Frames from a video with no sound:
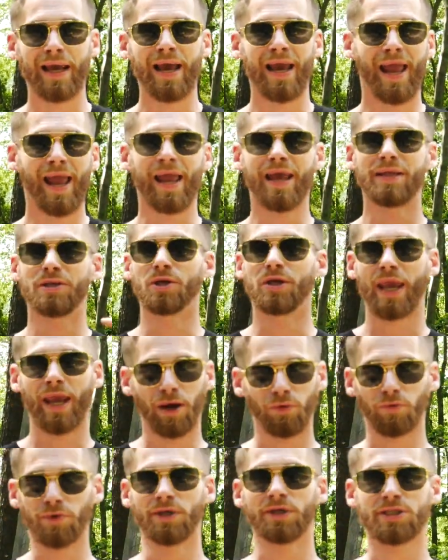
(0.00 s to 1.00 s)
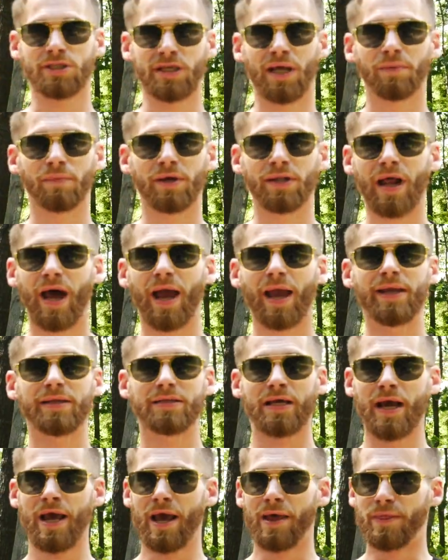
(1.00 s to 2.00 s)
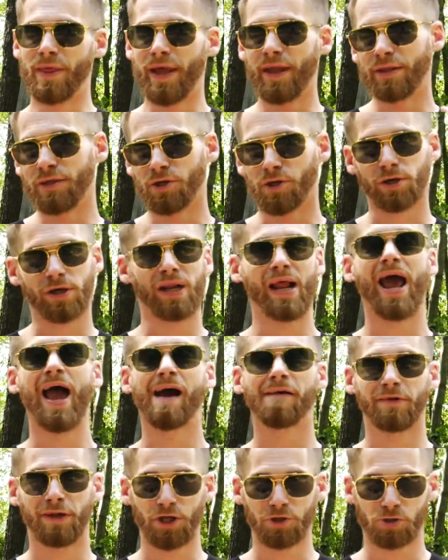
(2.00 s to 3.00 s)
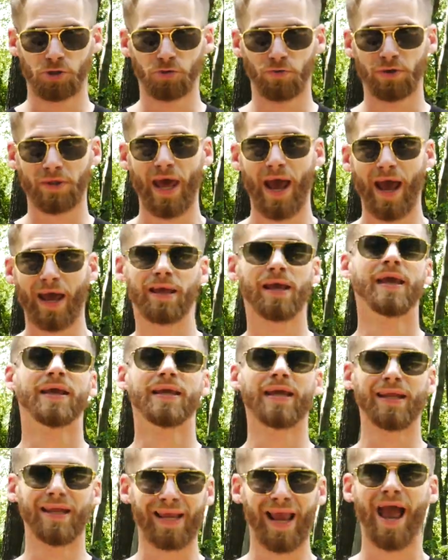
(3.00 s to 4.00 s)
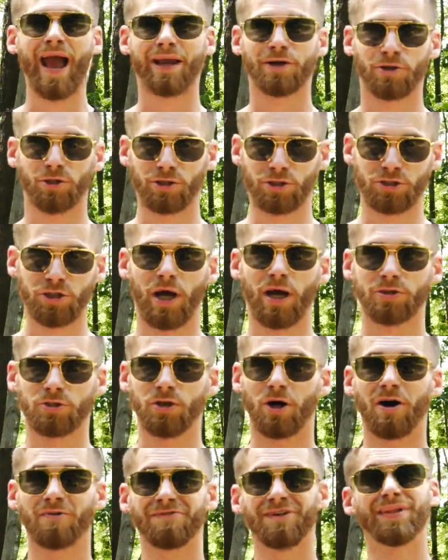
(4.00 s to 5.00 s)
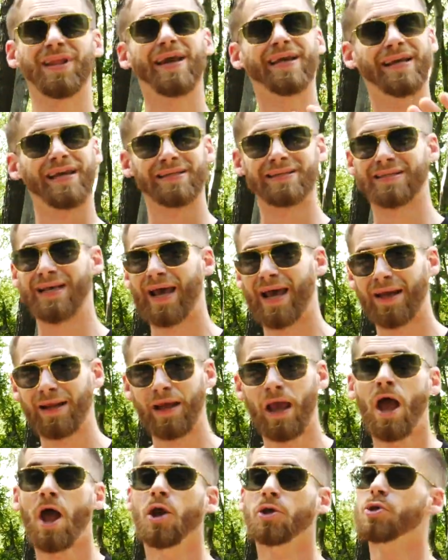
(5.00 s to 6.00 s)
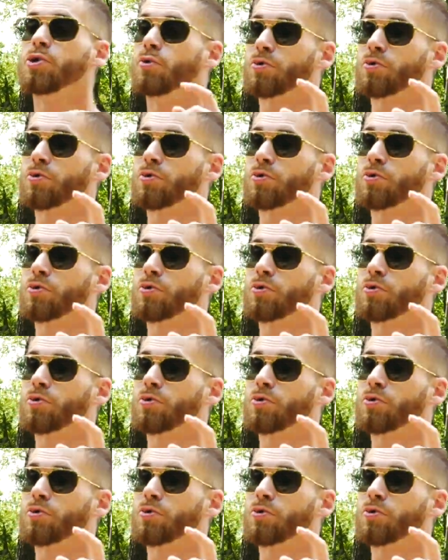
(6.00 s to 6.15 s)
and you can't really see them at night, then you're gonna have an issue with that, getting accurate shots off. And like I said, you're